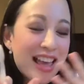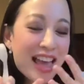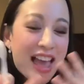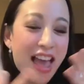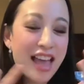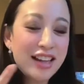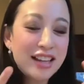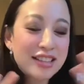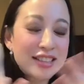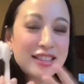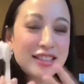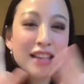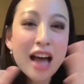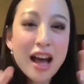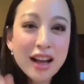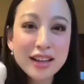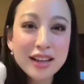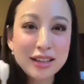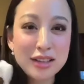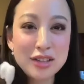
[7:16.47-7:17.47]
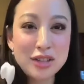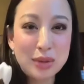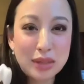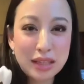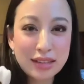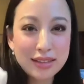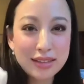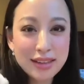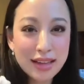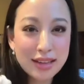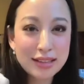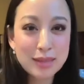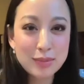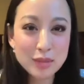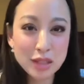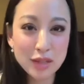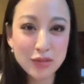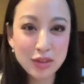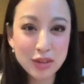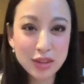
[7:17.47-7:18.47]
and it's not gonna do anything except to
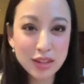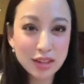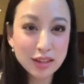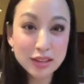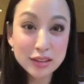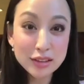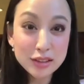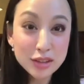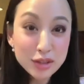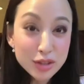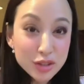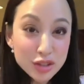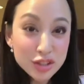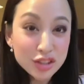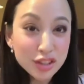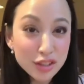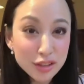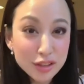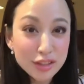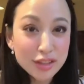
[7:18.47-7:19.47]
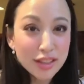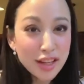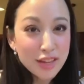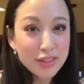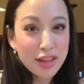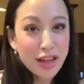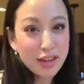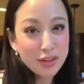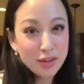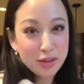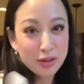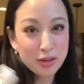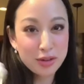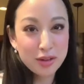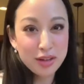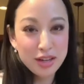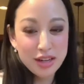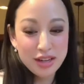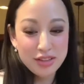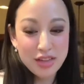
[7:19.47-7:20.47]
give you the illusion that
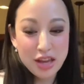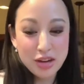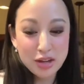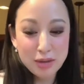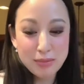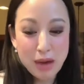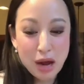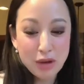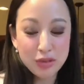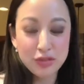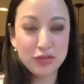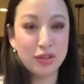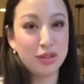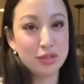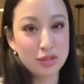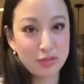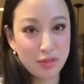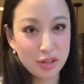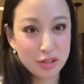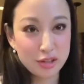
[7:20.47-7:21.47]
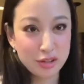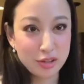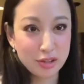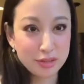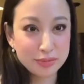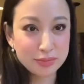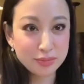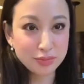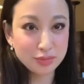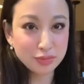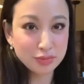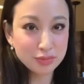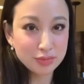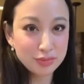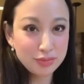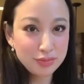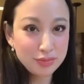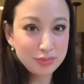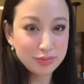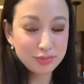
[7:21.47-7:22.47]
your mouth feels fresher.
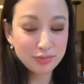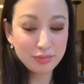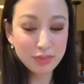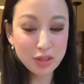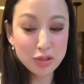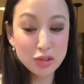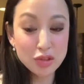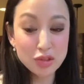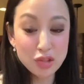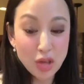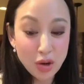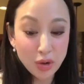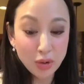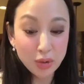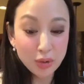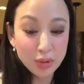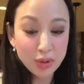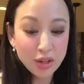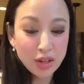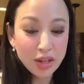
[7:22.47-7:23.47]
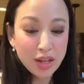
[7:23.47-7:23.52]
So